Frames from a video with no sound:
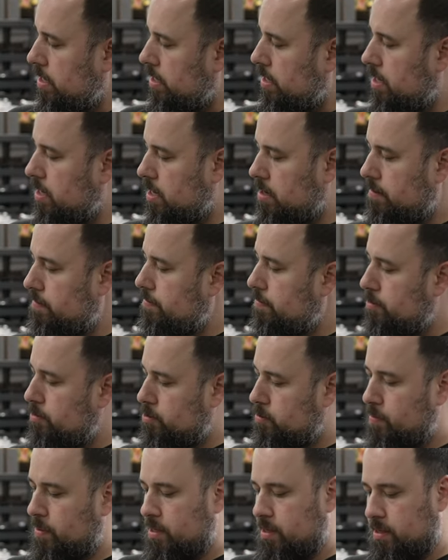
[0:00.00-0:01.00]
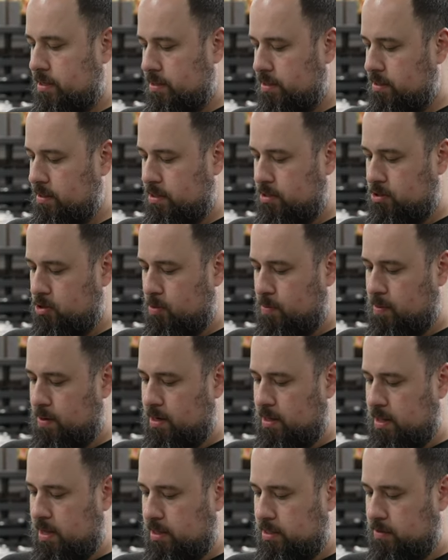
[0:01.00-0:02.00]
getting confused because it says Super
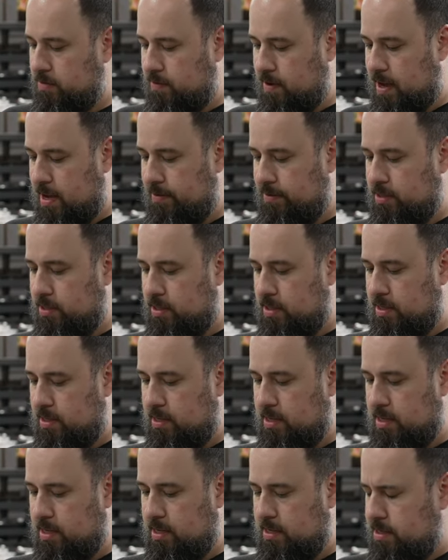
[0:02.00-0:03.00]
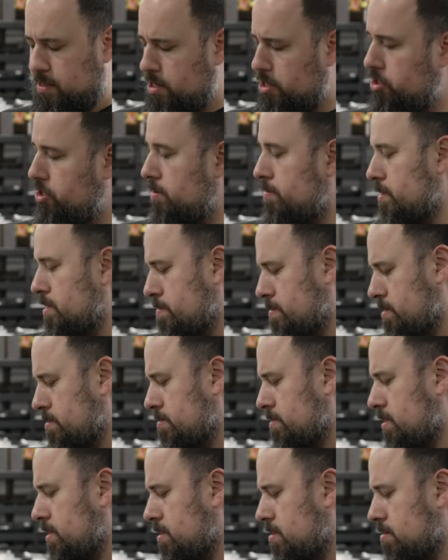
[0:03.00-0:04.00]
Deluxe 5 CD edition, but I'm like,
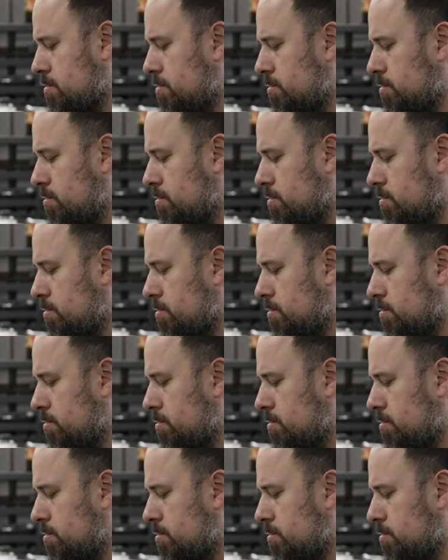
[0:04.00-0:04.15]
no, no,